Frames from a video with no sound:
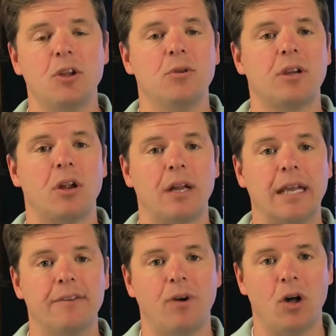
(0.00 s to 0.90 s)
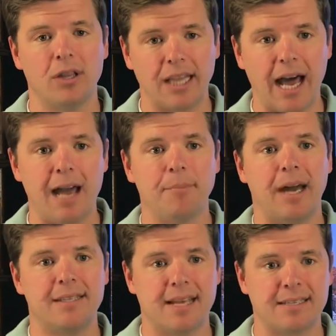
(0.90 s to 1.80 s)
You can give online
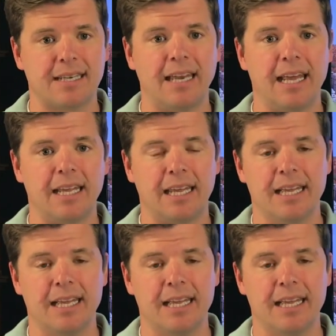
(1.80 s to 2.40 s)
by designating